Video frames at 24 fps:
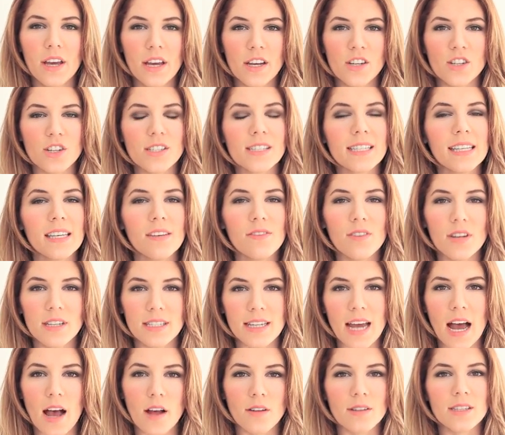Just leave it
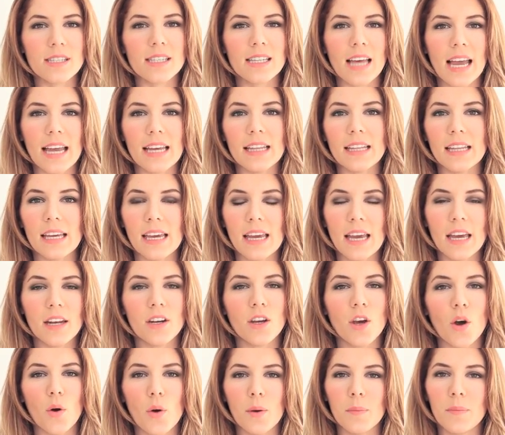down slightly and
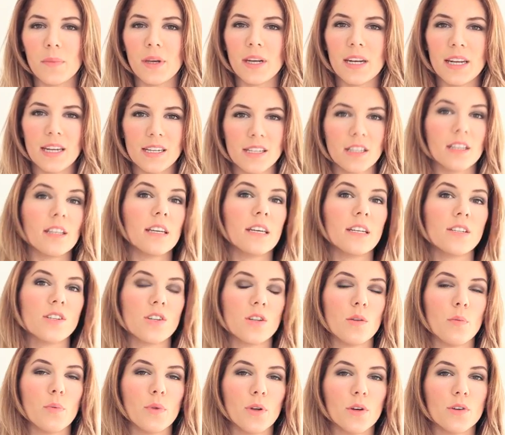go immediately to
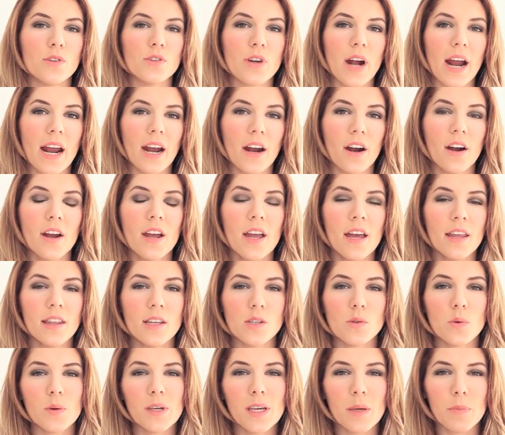the blow dryer.
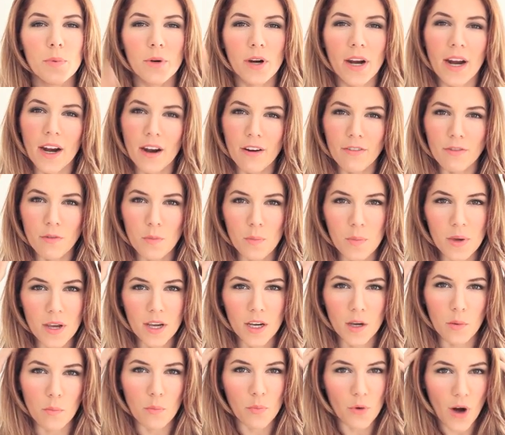This will keep your hair from being
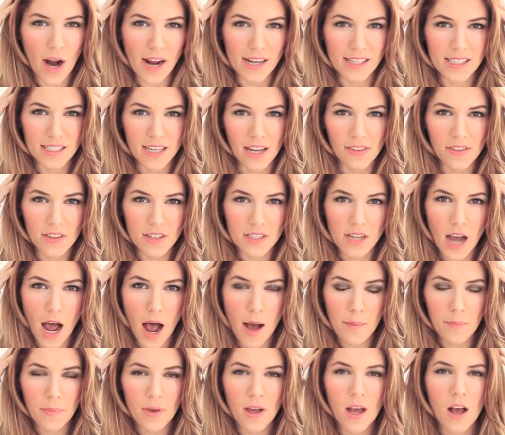compressed at the
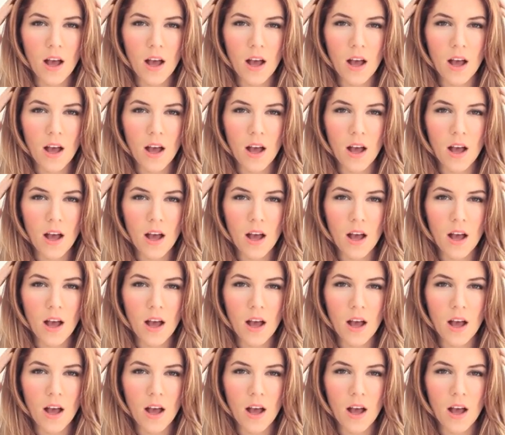top.